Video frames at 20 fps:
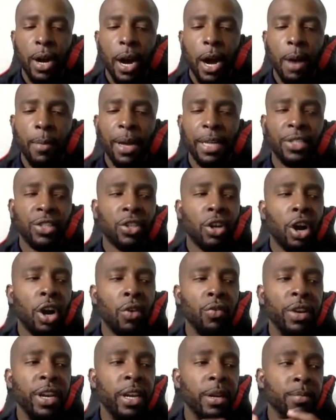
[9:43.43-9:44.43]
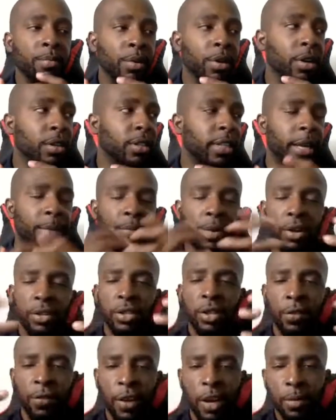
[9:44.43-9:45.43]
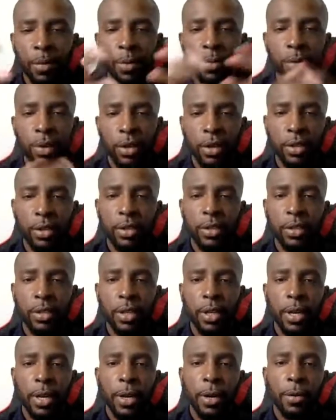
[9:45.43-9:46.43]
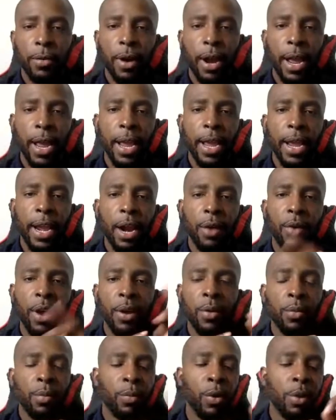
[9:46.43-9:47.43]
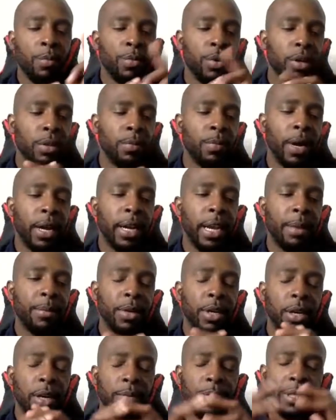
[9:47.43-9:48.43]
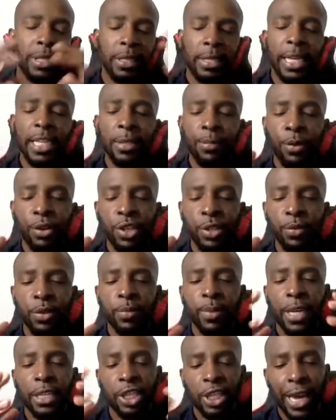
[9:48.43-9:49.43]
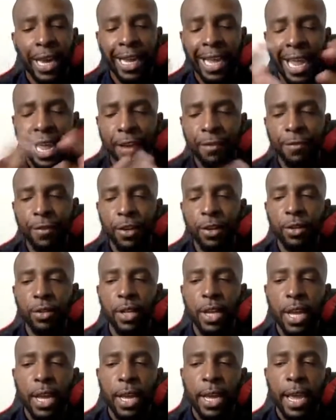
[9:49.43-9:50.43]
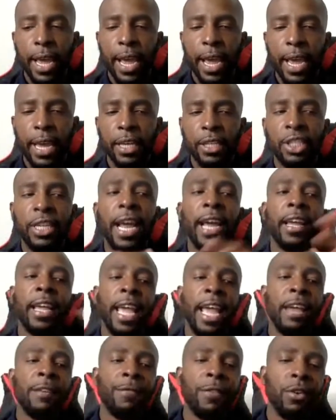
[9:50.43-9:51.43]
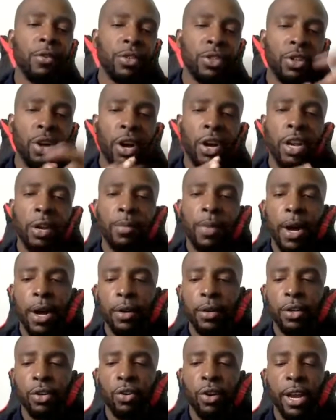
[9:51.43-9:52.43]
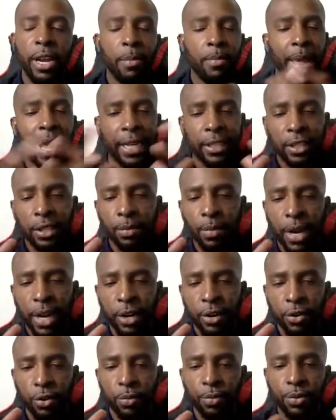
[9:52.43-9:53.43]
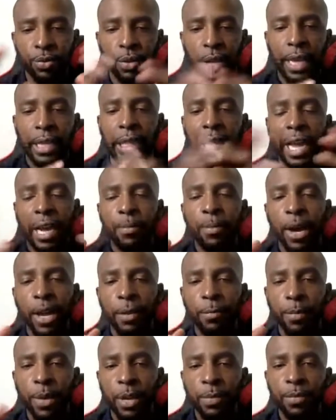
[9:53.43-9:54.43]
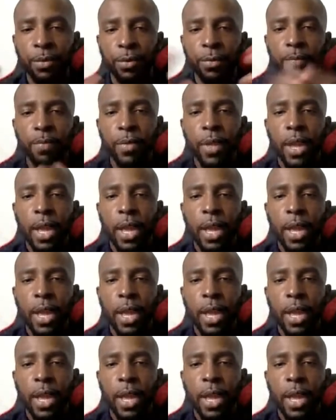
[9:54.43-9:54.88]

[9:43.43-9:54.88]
I started reading books like personal development books, right? And I read one book by the name of Success Principles by Jack Canfield, and Jack Canfield was talking about creating mastermind groups with like-minded people.